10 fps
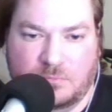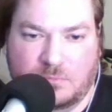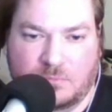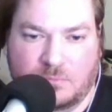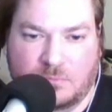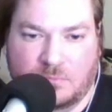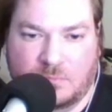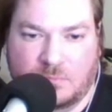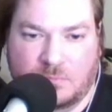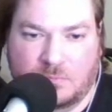
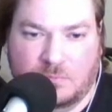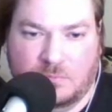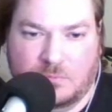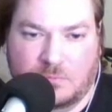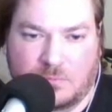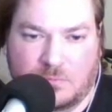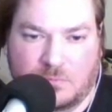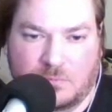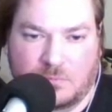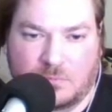
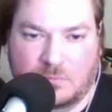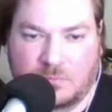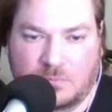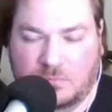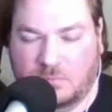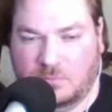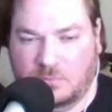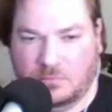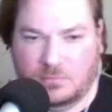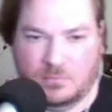
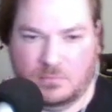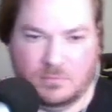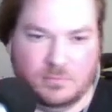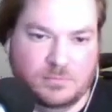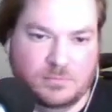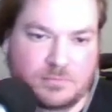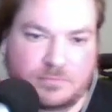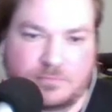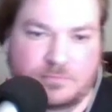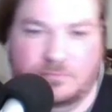
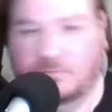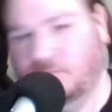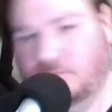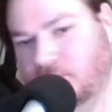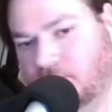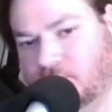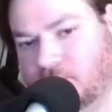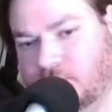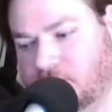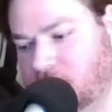
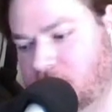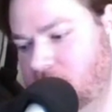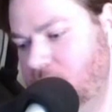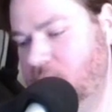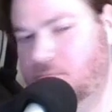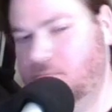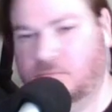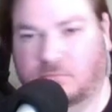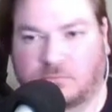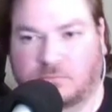
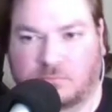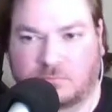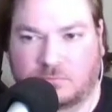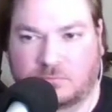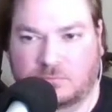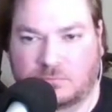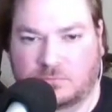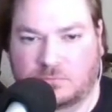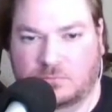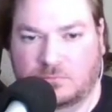
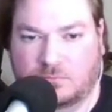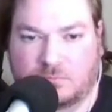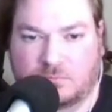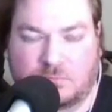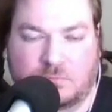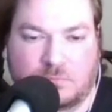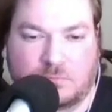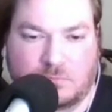(not speaking)